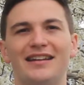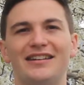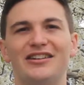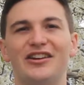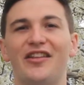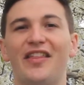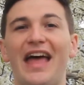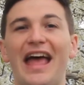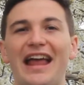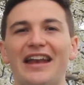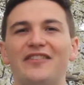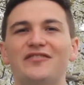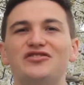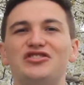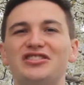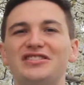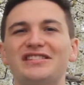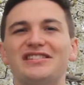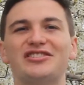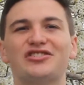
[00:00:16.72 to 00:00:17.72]
Near the end of
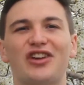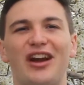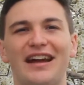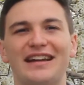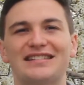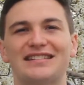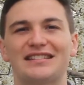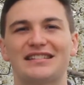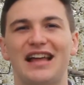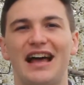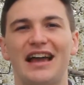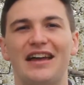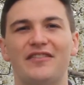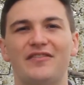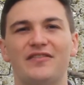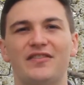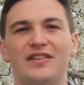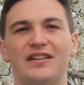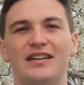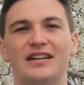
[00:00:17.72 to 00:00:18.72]
Jesus Christ's
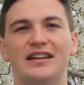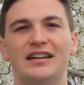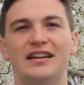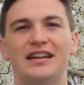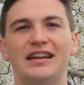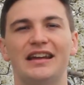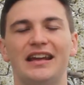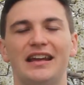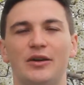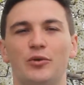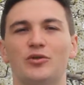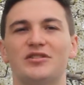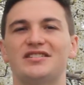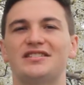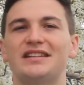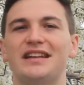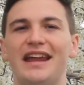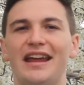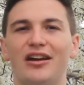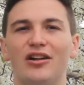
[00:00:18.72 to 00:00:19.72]
life, he was
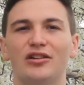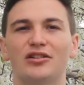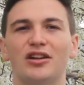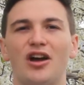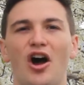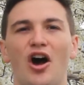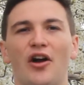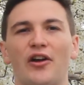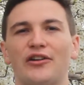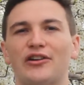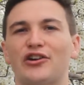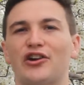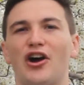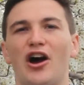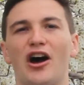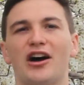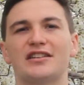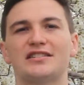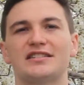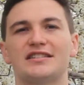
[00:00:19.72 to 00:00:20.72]
nailed on a
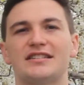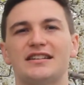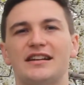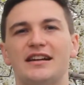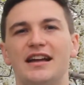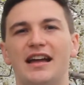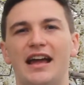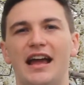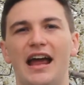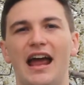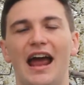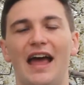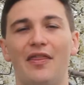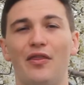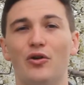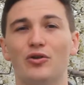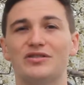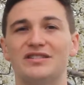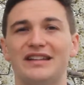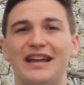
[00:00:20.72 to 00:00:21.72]
cross, and
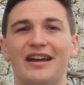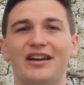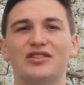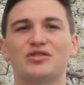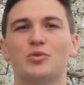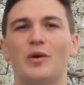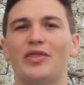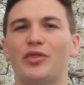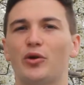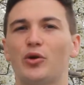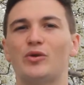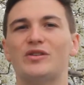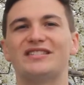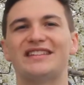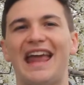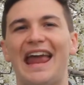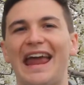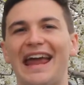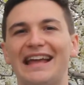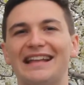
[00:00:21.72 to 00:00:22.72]
those nails went through his
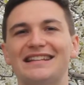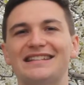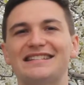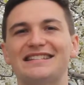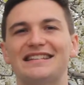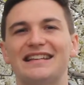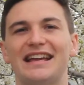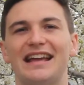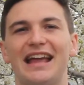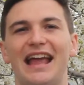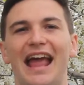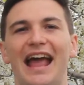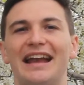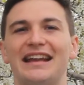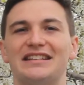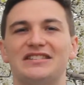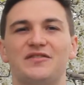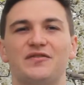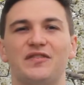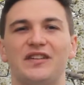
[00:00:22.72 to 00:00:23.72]
hands and
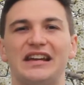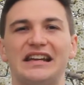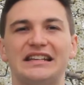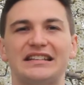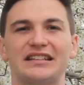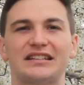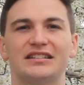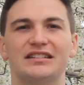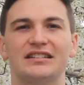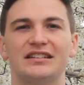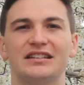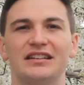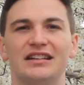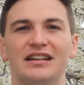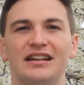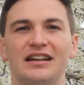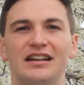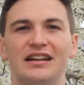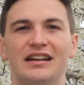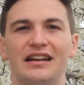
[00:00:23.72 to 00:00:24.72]
his feet.
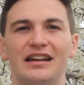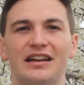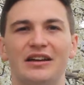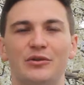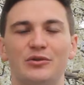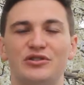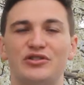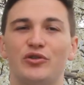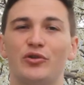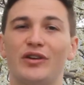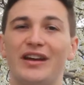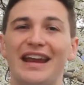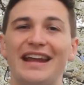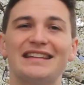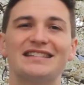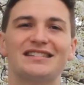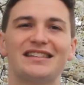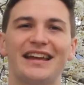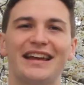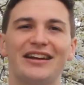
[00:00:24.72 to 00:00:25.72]
It was three
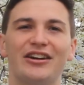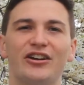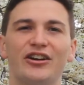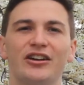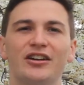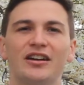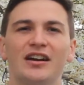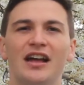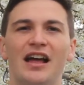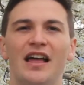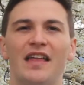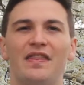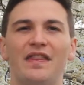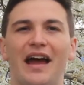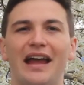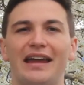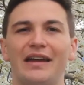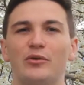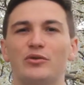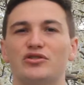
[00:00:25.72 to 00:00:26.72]
days later
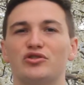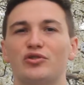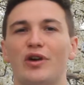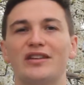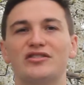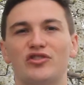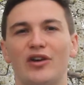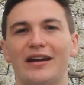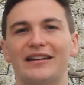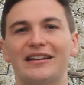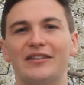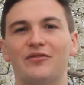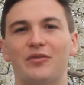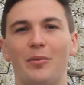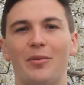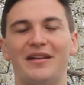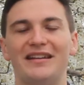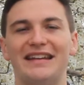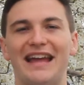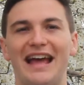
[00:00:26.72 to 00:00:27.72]
that he was resurrected
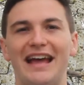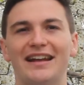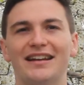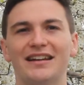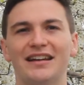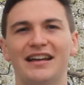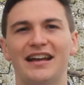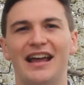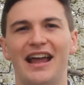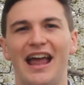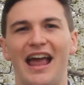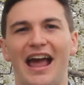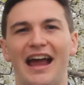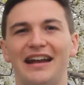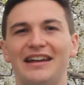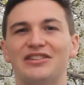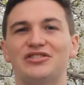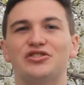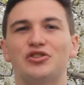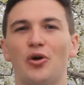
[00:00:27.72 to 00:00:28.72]
from the dead and
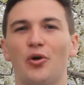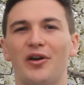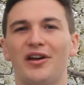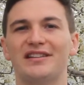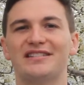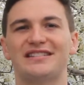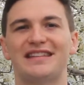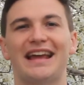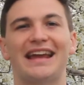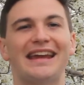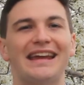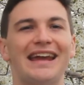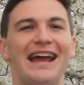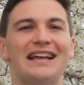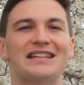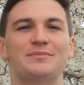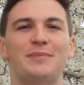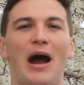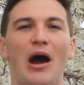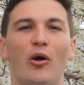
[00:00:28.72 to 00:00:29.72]
he showed us that he
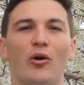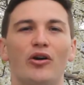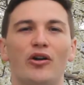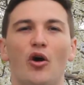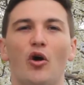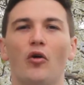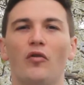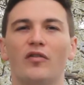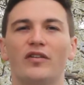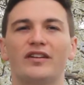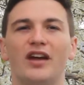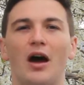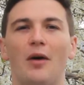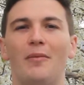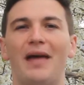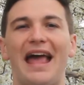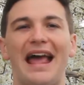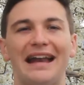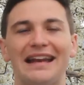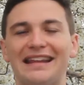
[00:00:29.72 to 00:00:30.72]
has power to overcome
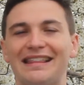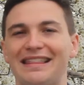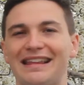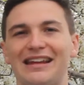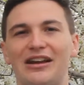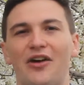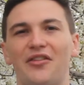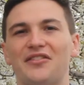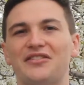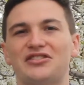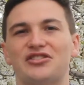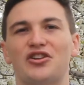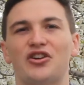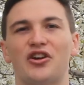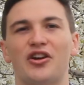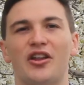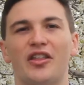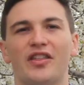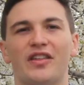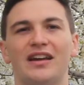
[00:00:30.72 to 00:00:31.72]
anything on this
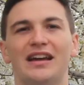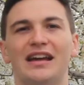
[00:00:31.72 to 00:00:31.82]
earth,